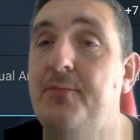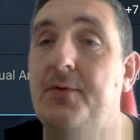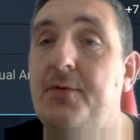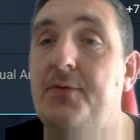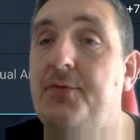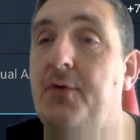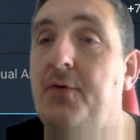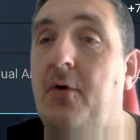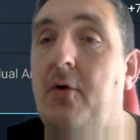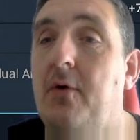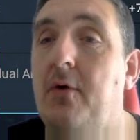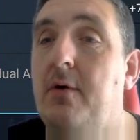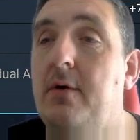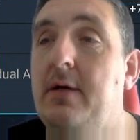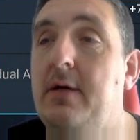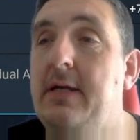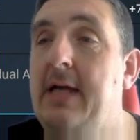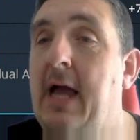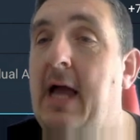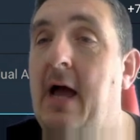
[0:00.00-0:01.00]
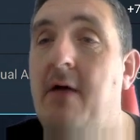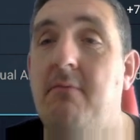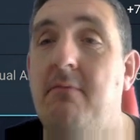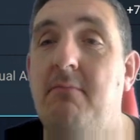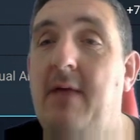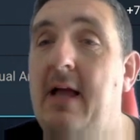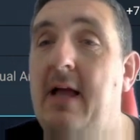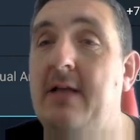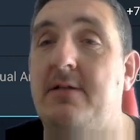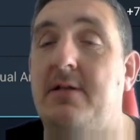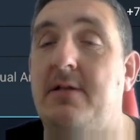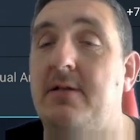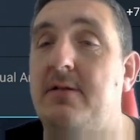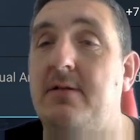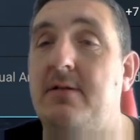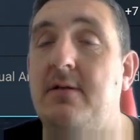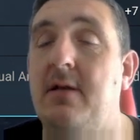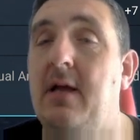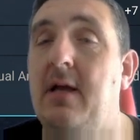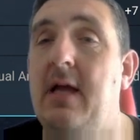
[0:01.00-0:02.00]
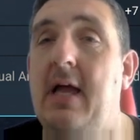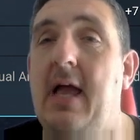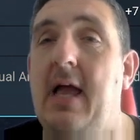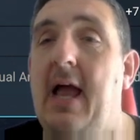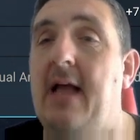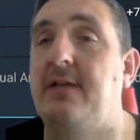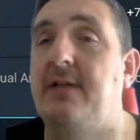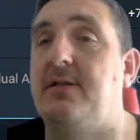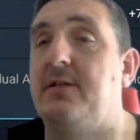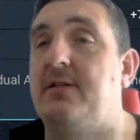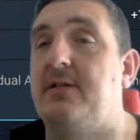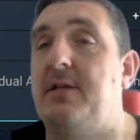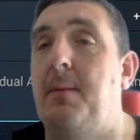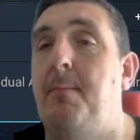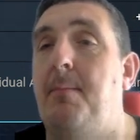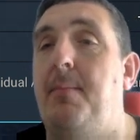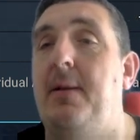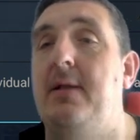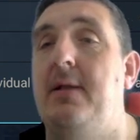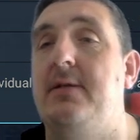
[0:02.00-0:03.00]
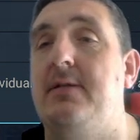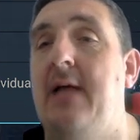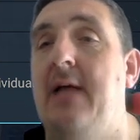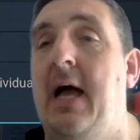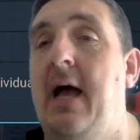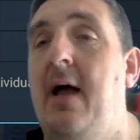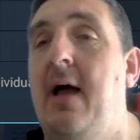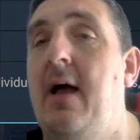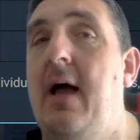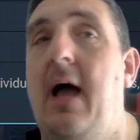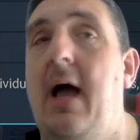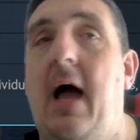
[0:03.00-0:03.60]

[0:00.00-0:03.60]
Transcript: So yeah, it's as simple as that.